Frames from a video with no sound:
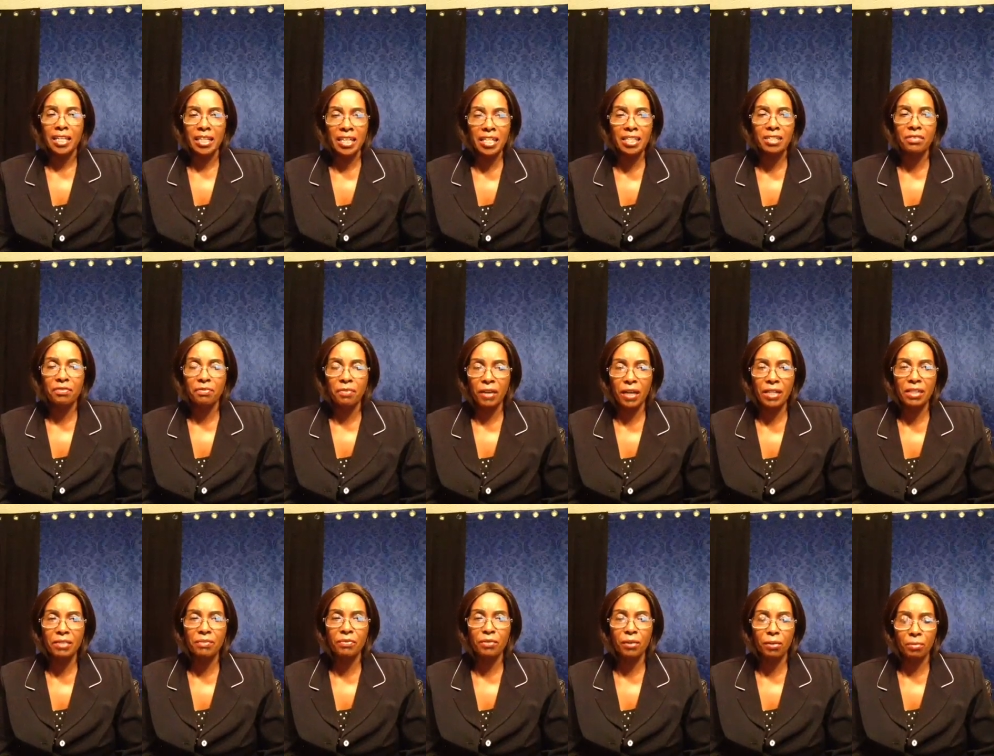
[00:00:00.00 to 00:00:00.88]
This
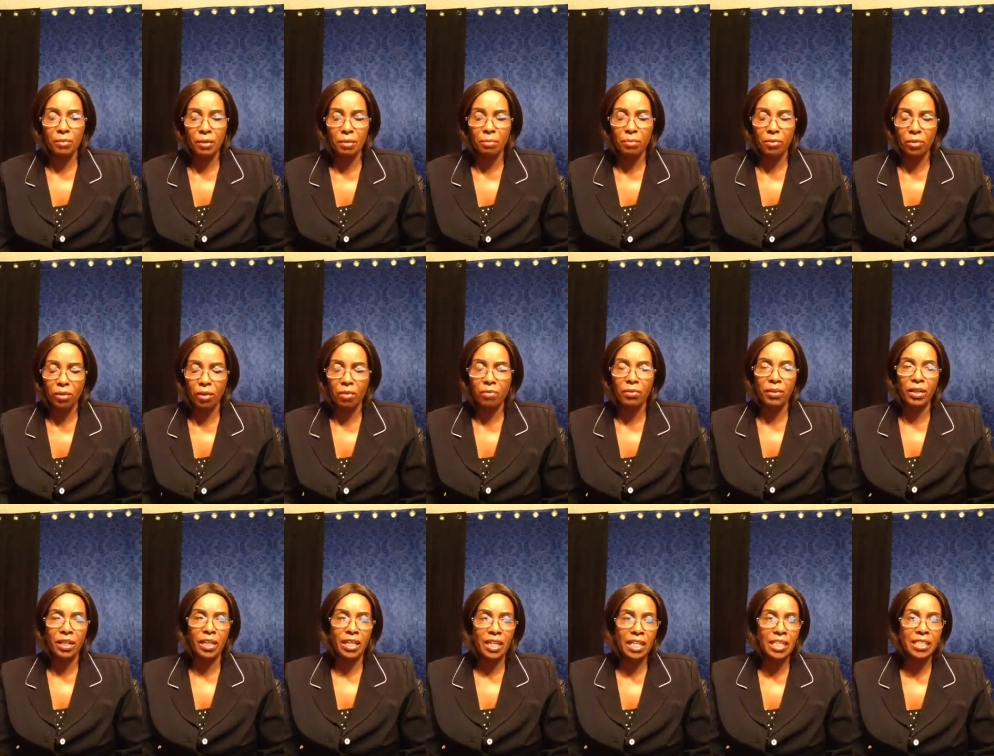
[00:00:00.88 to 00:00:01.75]
verse from the book of
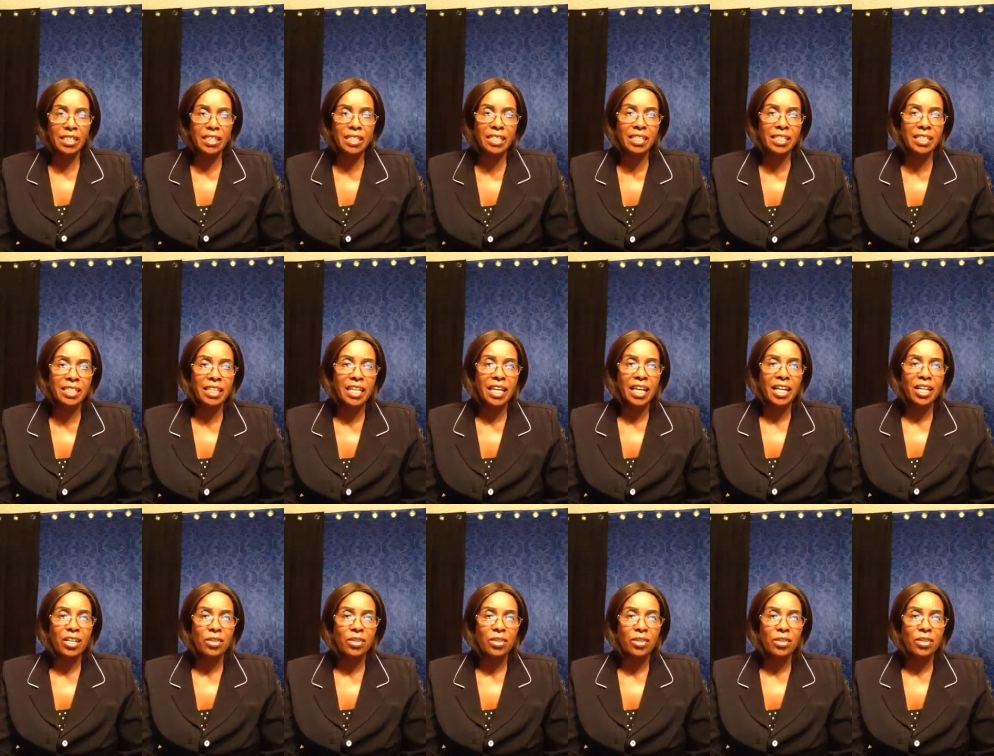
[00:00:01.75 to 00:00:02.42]
Ecclesiastes.